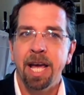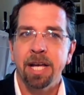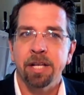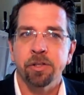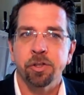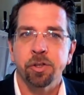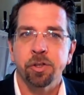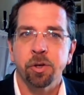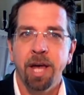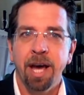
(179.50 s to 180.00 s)

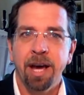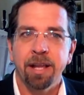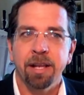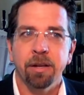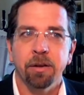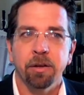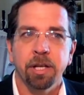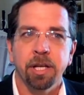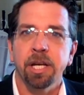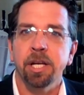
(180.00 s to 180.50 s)
And so
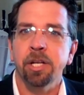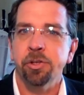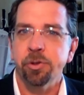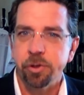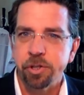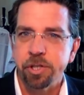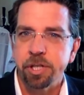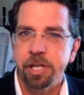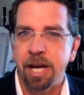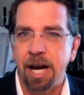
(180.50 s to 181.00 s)
that
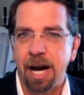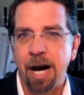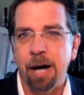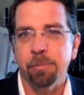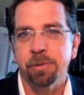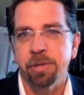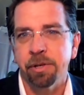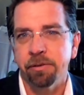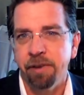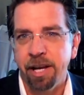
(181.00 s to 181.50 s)
interesting
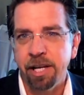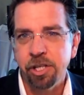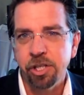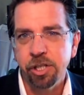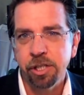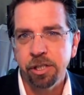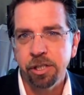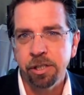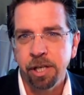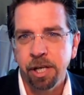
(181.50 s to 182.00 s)

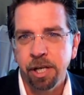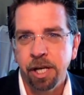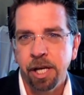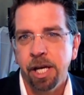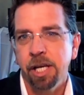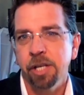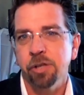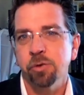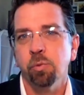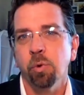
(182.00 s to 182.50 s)
observation
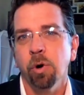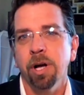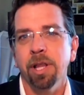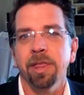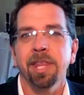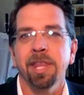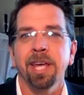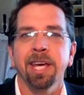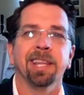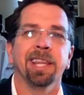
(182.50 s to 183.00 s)
is
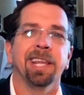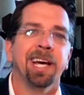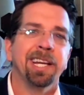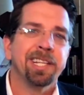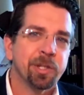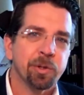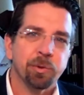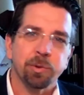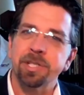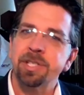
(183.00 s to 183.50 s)
what then
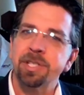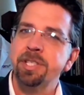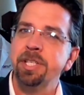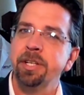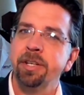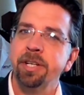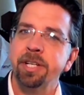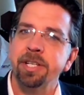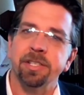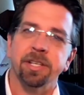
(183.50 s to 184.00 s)
led to a
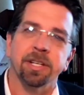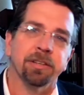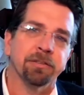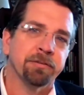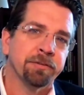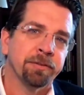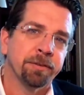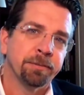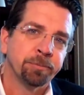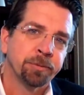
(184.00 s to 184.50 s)
series
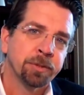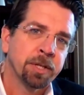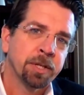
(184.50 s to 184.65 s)
of